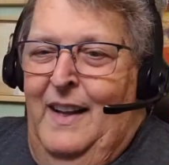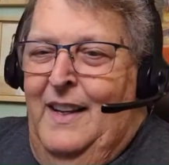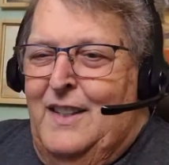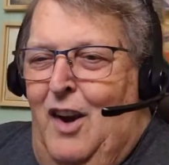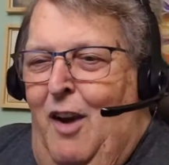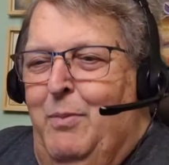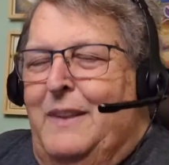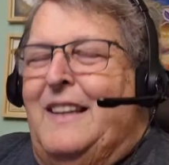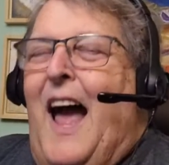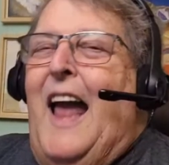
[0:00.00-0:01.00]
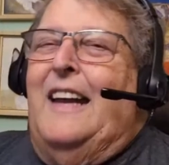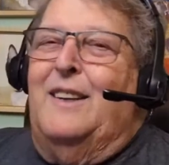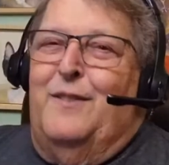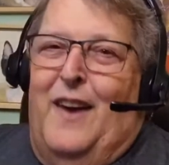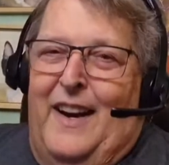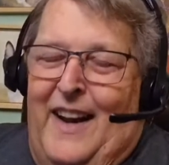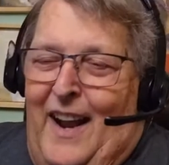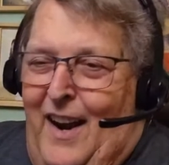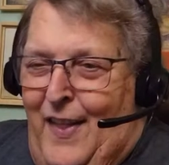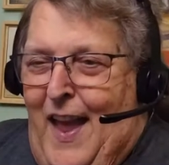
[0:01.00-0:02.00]
So I've been dying to find out
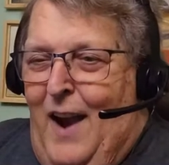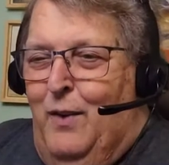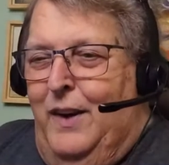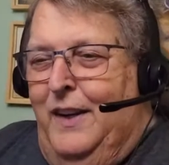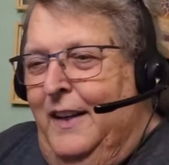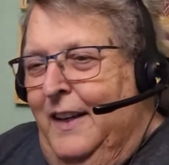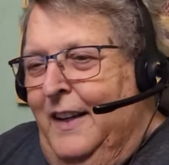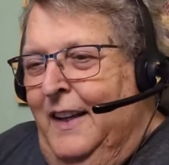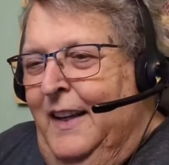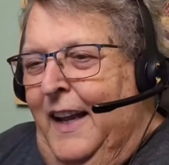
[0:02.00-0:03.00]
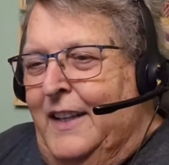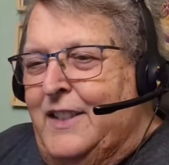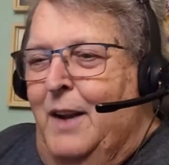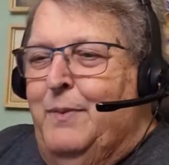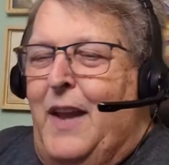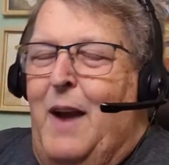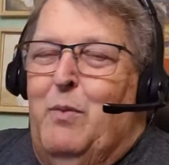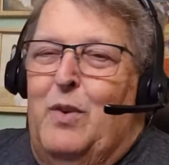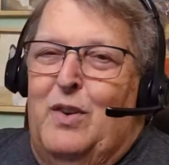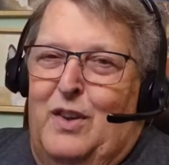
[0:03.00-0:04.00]
on that one. And sometime
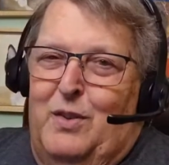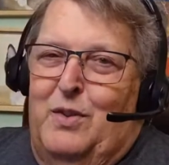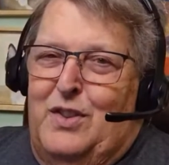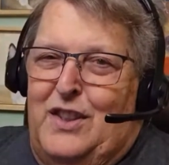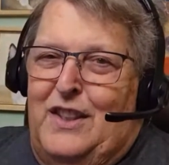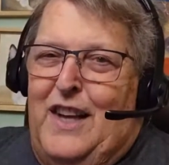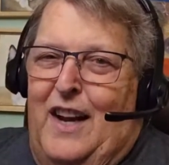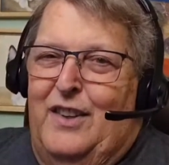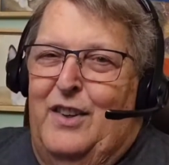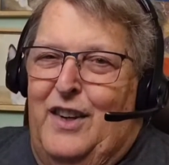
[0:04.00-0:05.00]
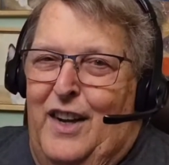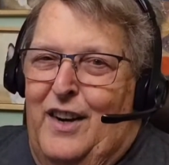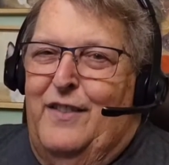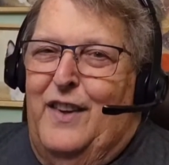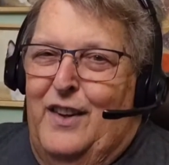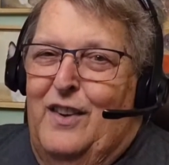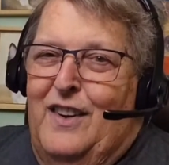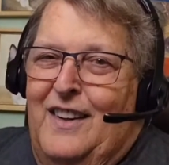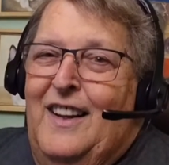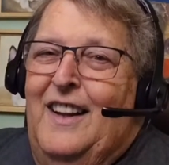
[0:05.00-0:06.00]
we'll sit down and do an interview,
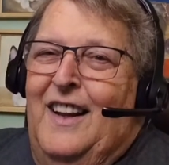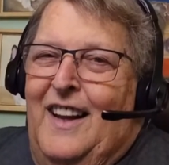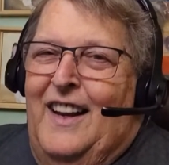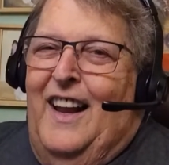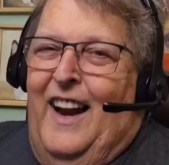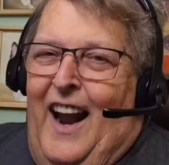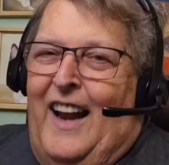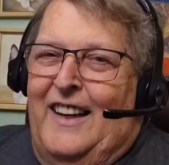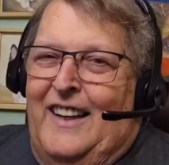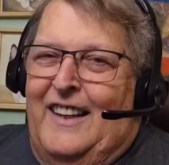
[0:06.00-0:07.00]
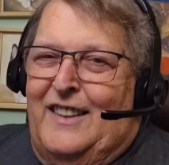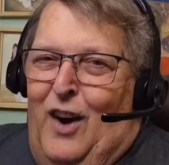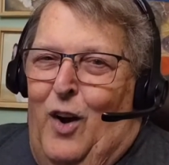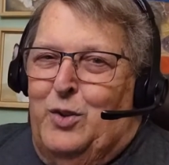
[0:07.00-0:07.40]
and I can get the whole